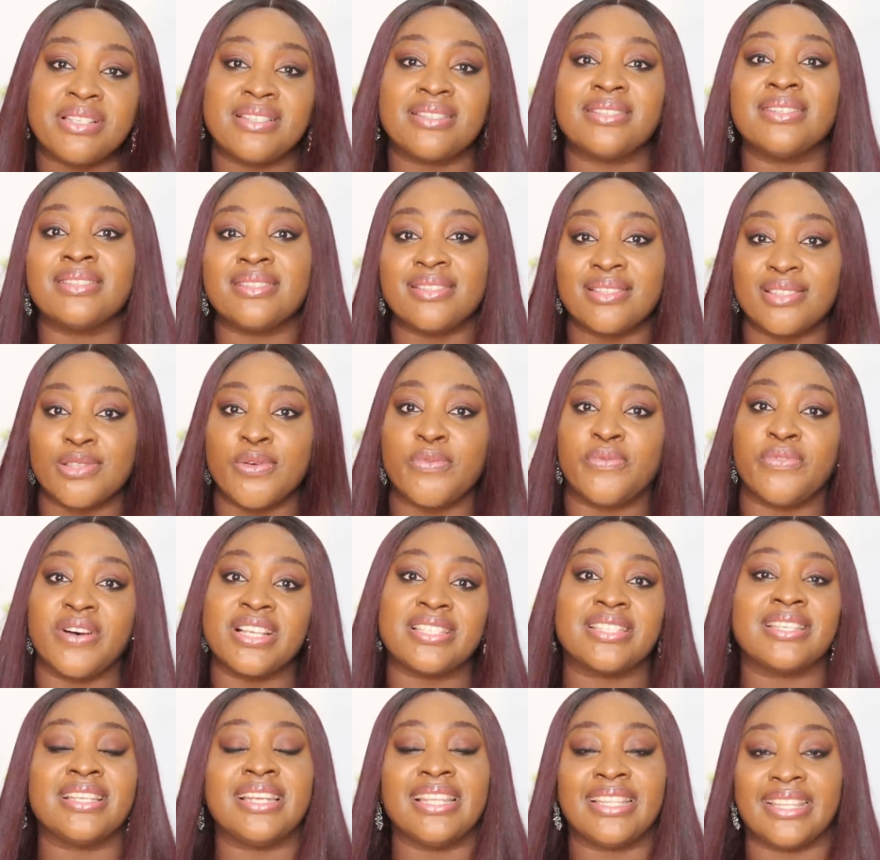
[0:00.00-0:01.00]
receipt to
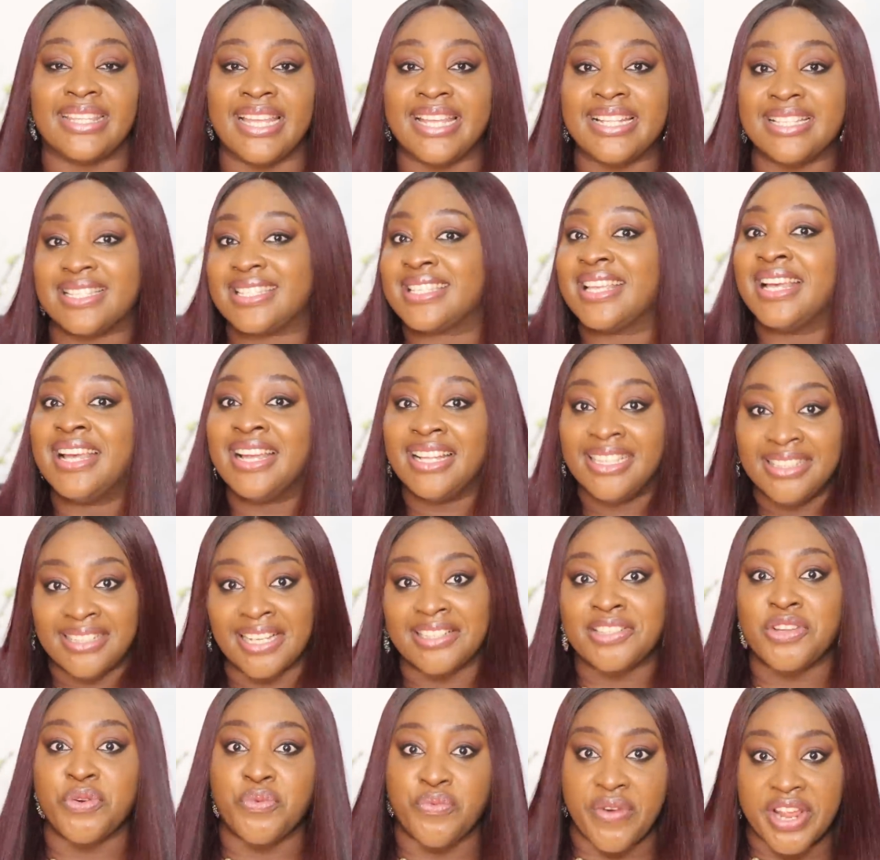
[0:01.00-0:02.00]
facilitate
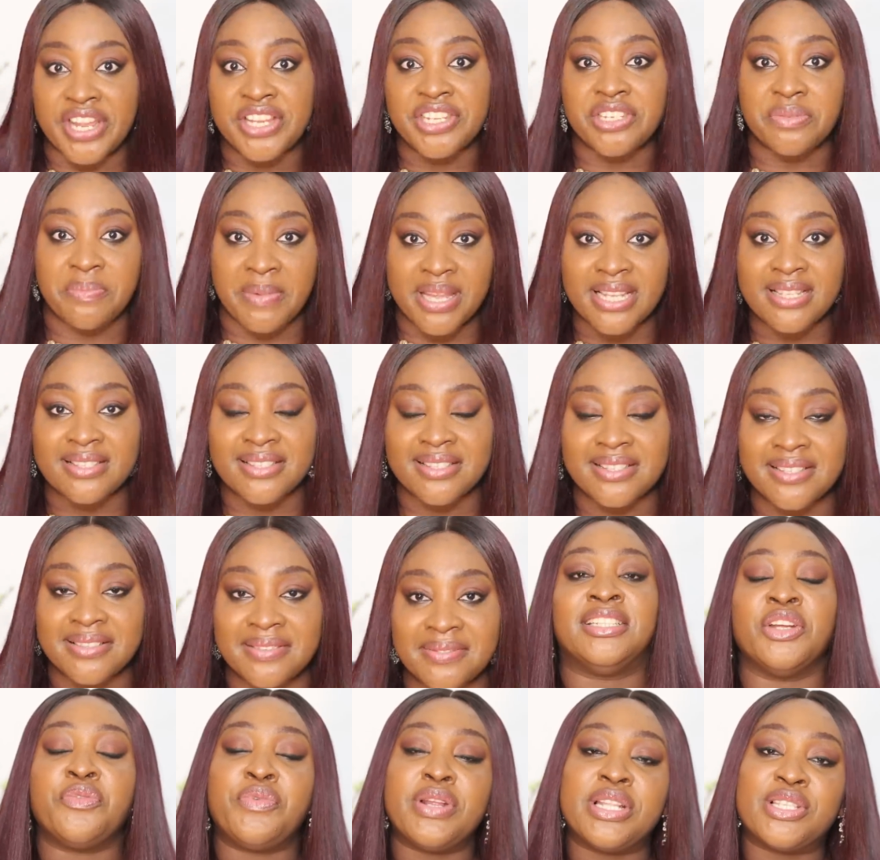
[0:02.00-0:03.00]
that
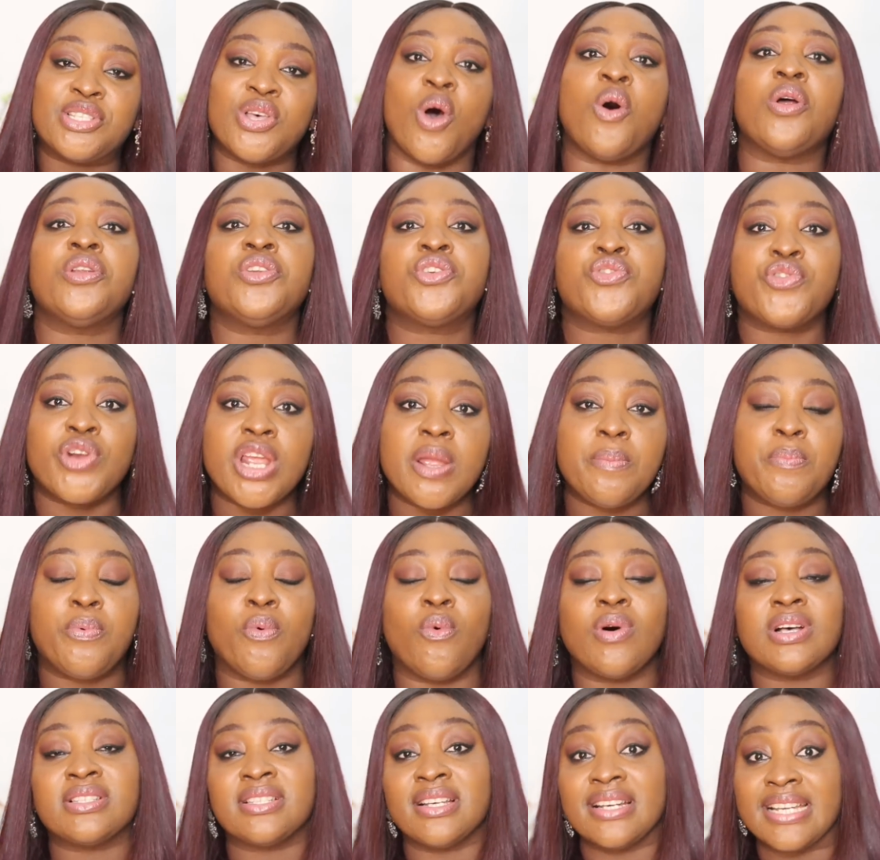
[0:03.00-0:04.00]
arrangement. The return
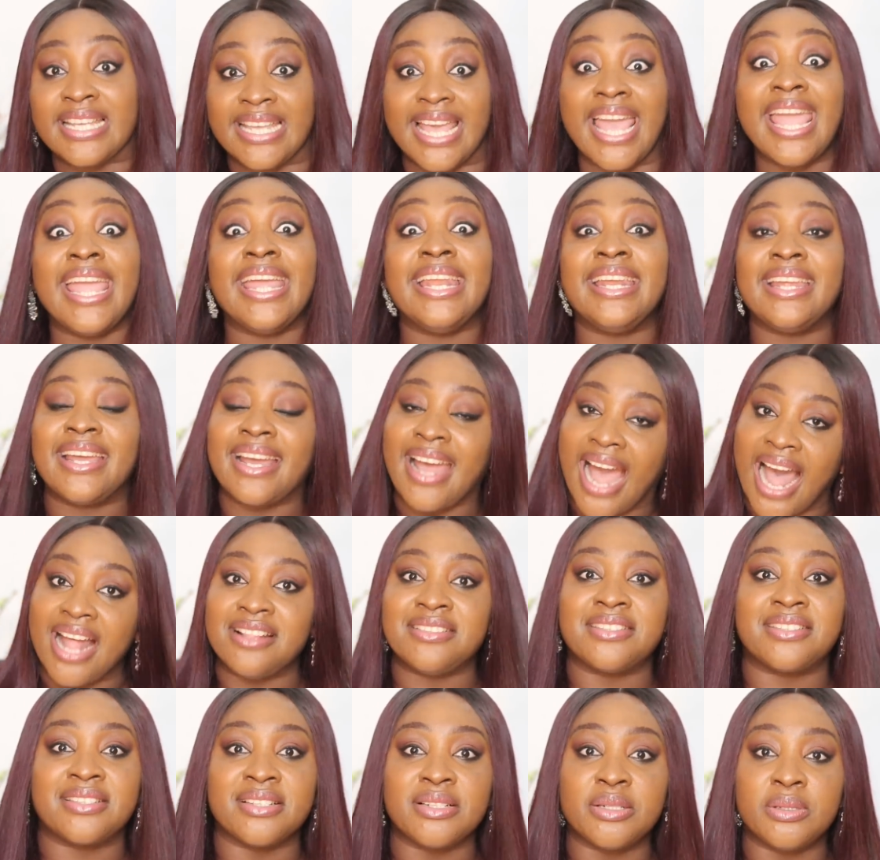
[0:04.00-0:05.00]
trip was again
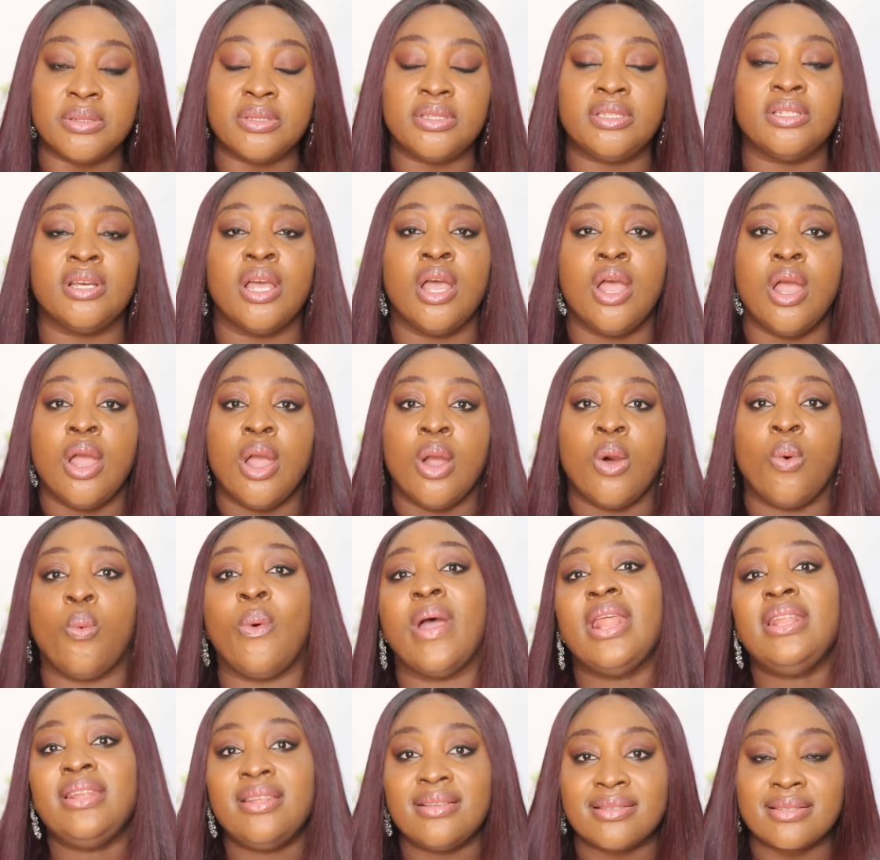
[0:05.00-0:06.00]
cancelled
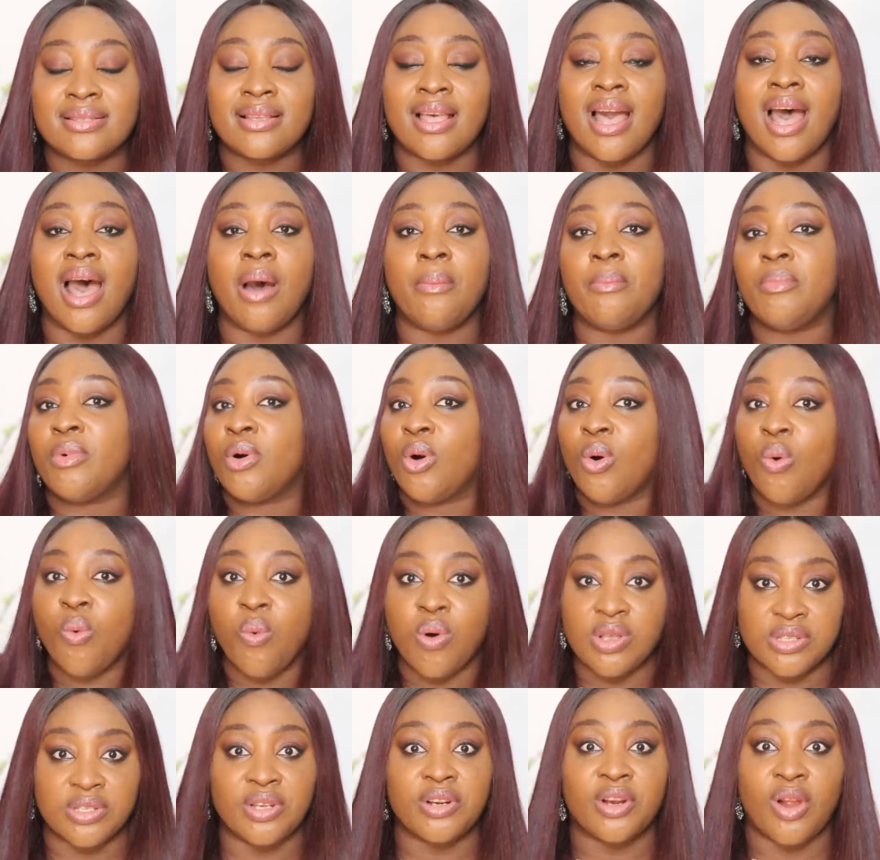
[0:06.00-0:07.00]
when the scam
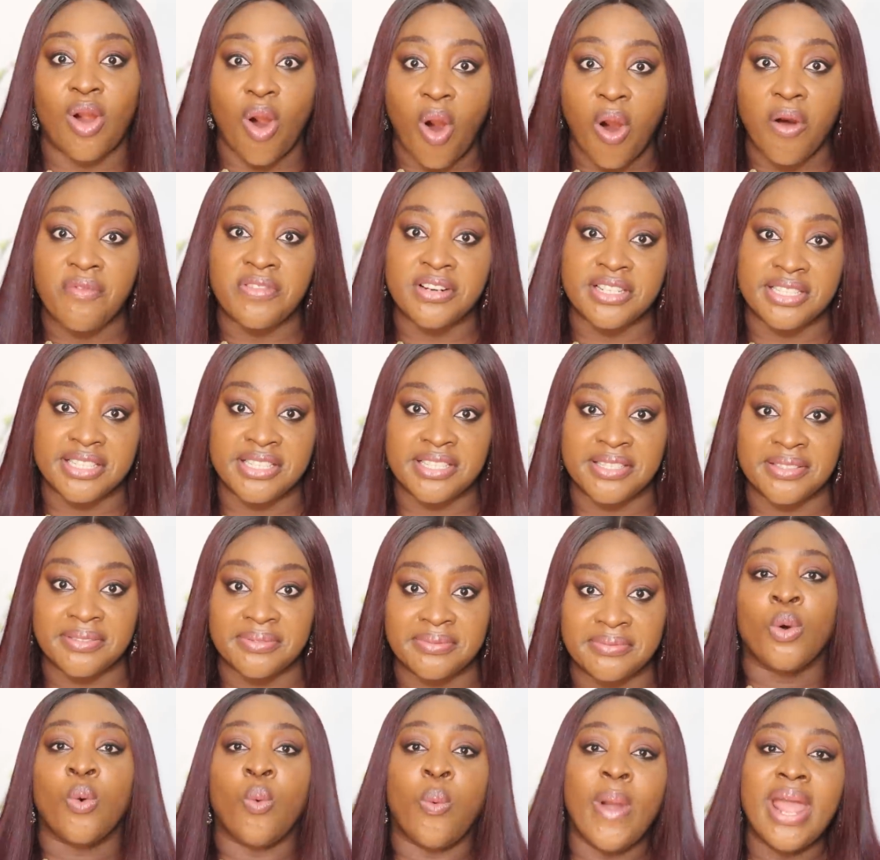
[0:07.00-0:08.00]
was uncovered.
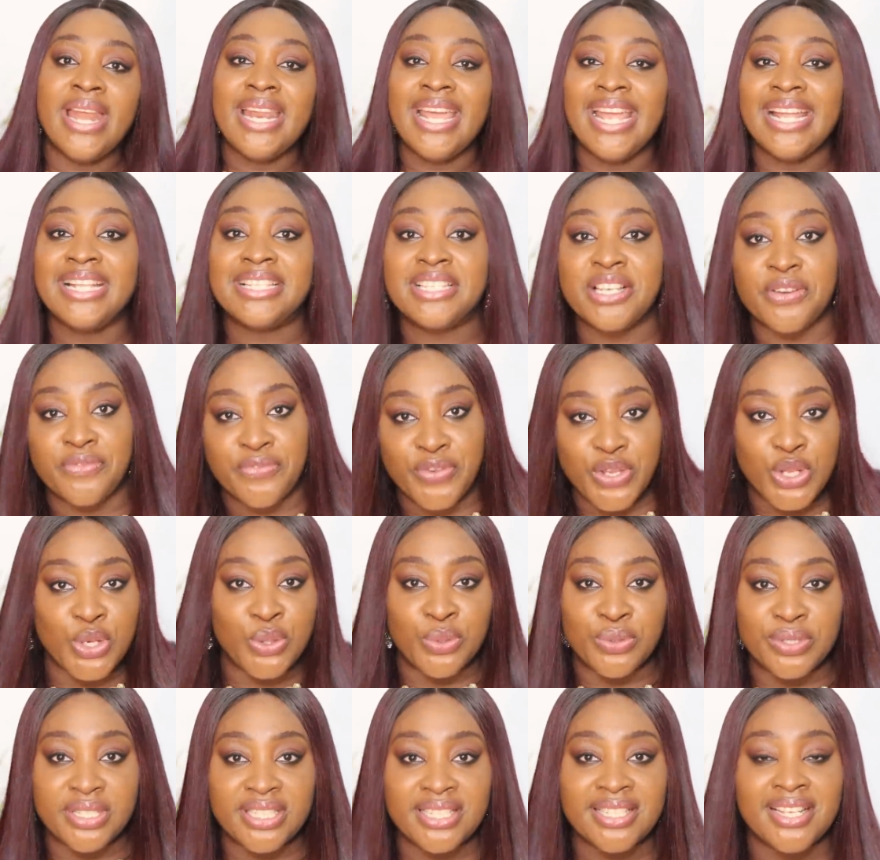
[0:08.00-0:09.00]
When
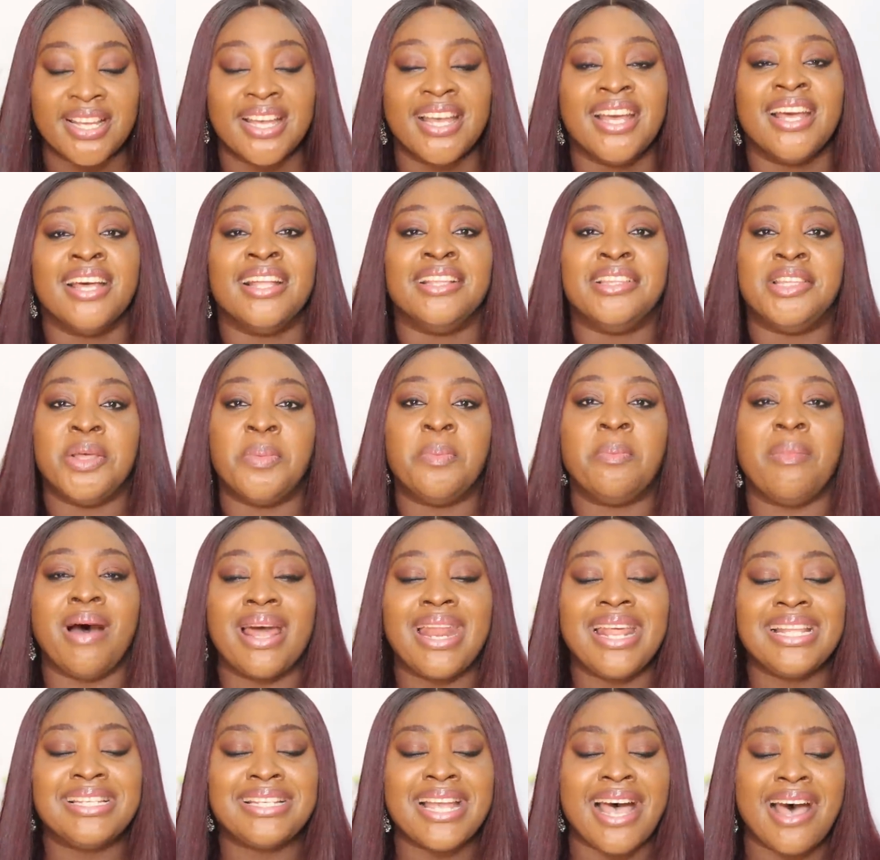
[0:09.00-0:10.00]
interviewed, the
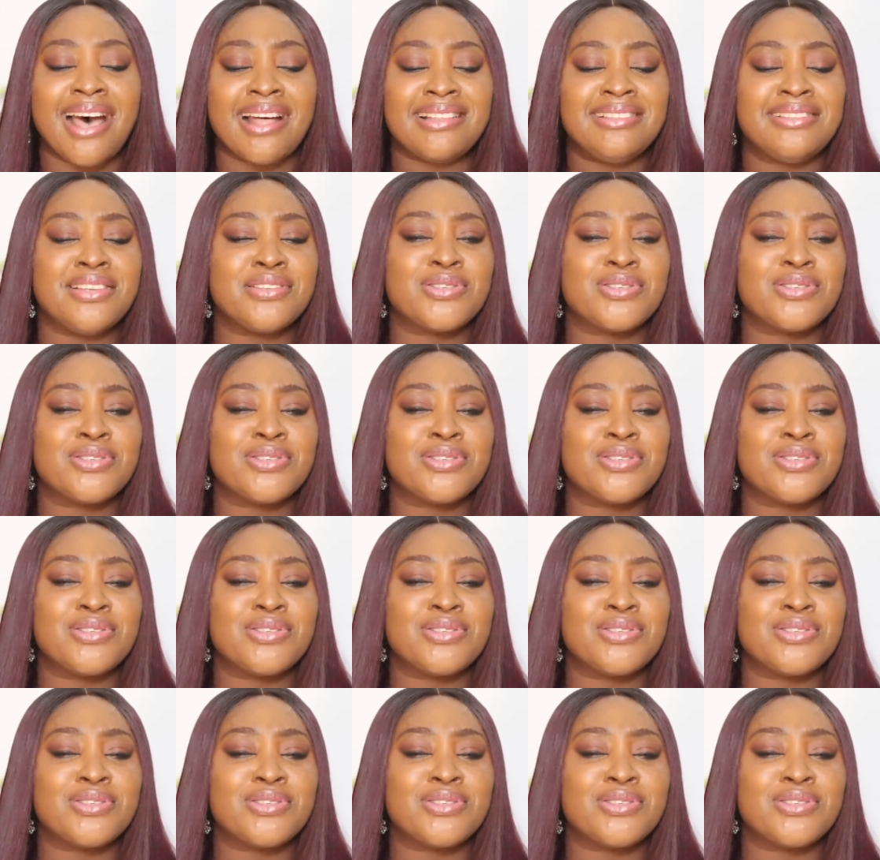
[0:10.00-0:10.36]
manager